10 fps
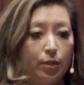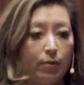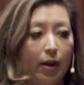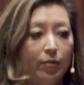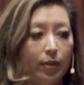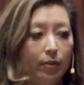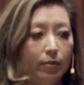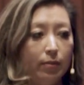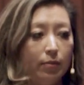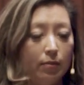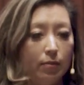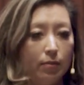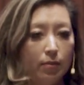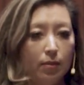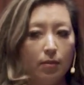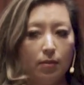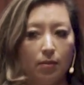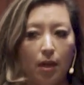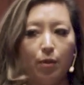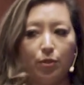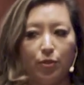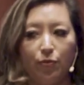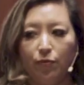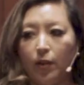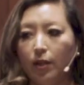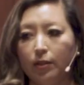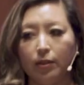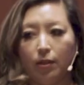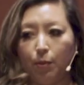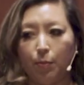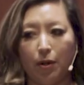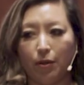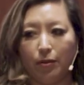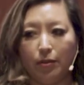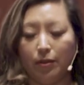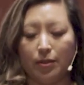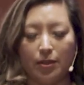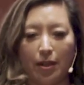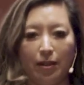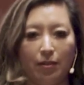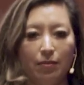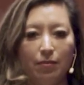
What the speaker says: thriving, I was falling apart inside.